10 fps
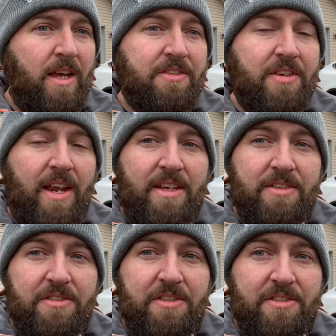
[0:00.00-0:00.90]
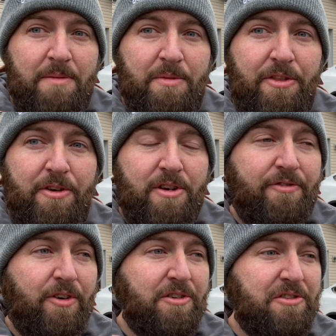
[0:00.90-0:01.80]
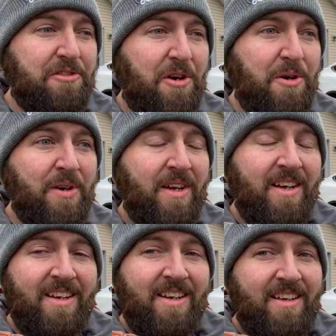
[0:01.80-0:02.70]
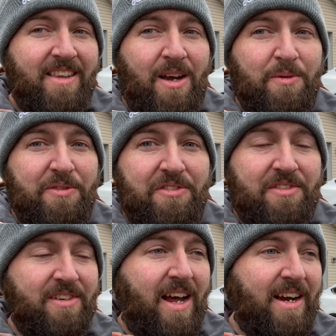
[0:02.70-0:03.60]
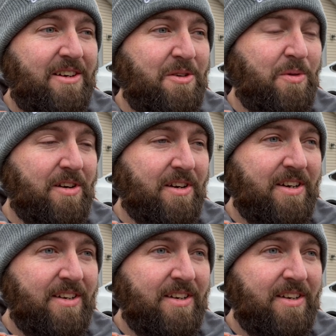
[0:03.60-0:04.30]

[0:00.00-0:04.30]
And today is December 31st, so that was not going to work.